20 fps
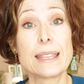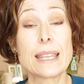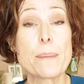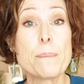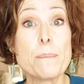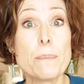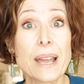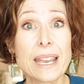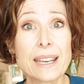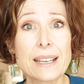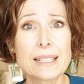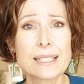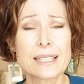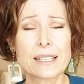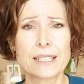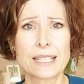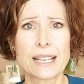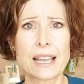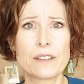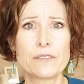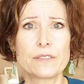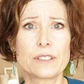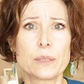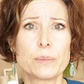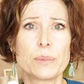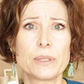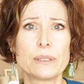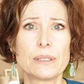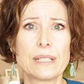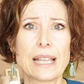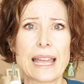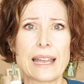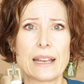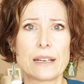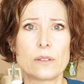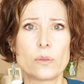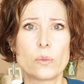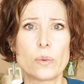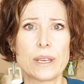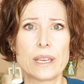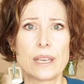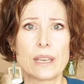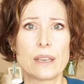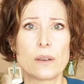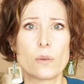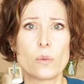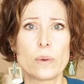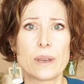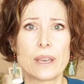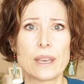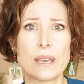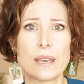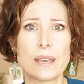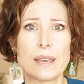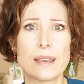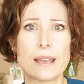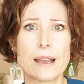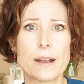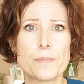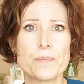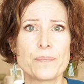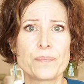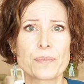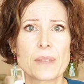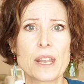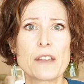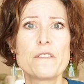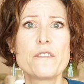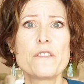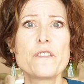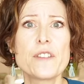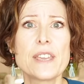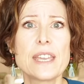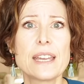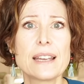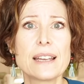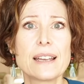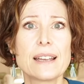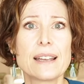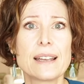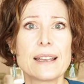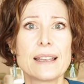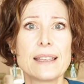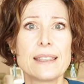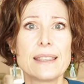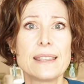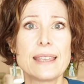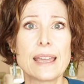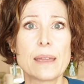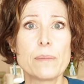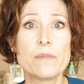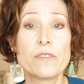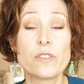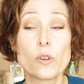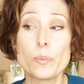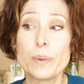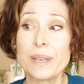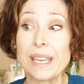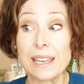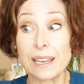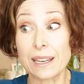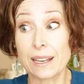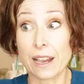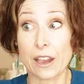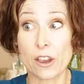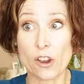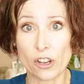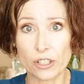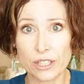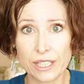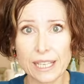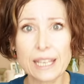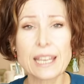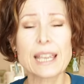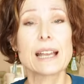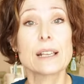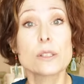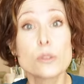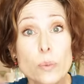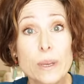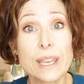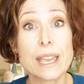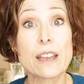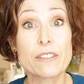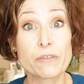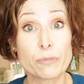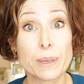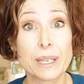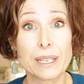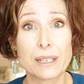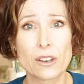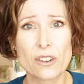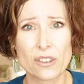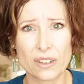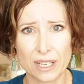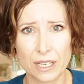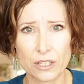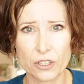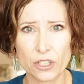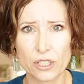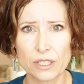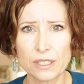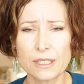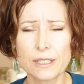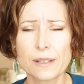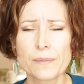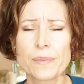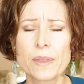make us uncomfortable and we fear them for being chaotic as we have been conditioned.